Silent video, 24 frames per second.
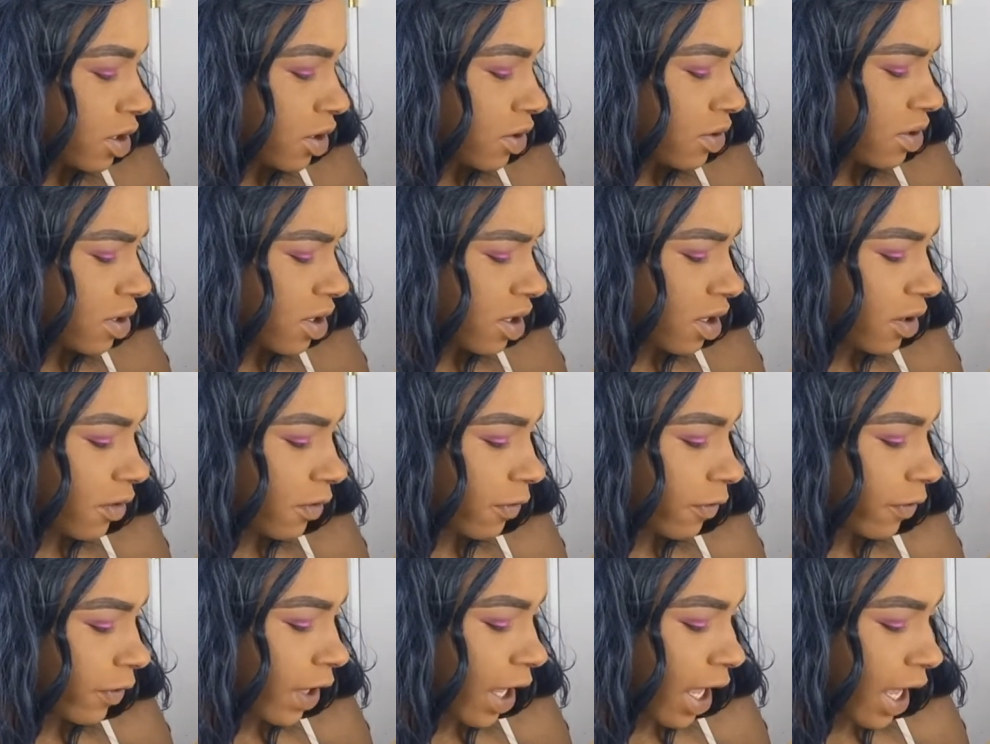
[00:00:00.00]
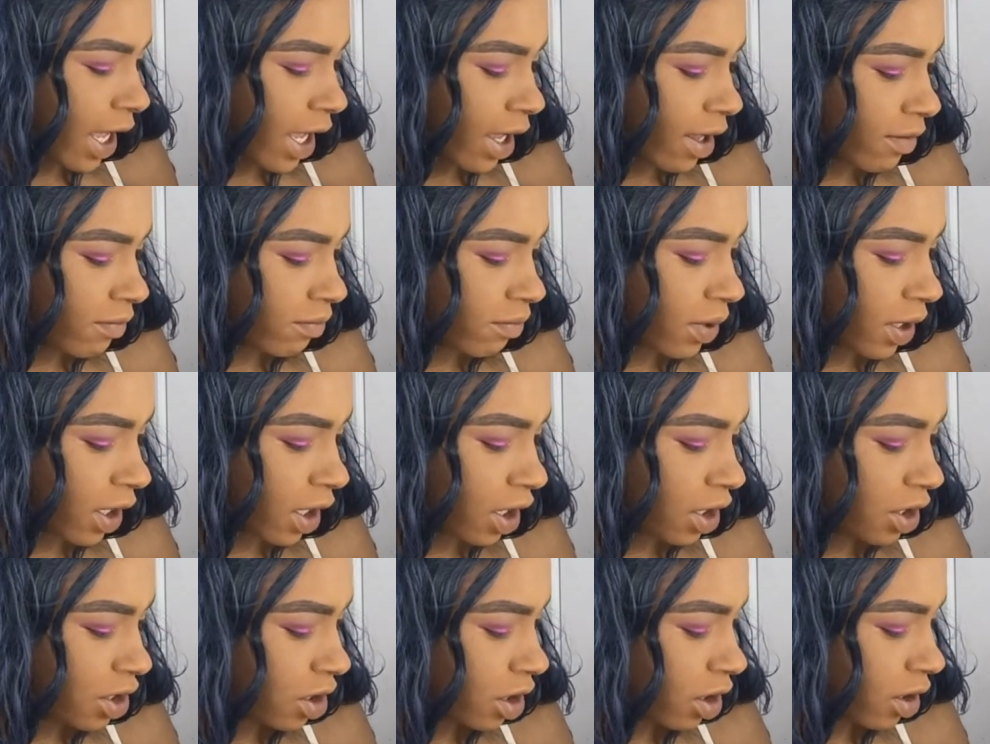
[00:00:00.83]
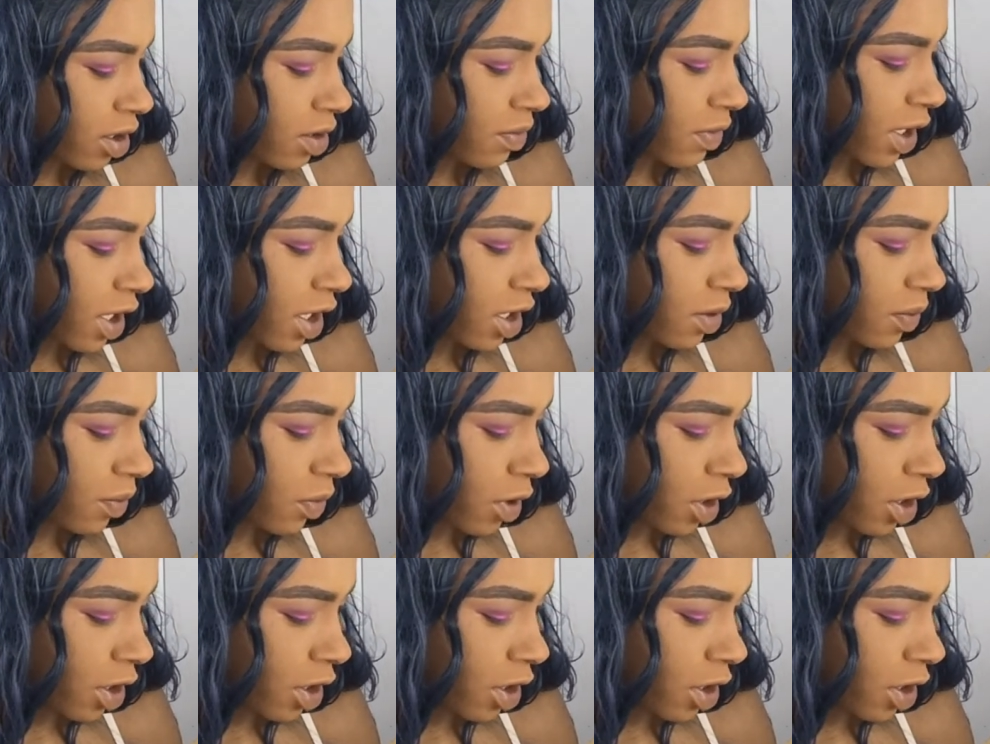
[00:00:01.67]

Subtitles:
just using a flat VH Cosmetics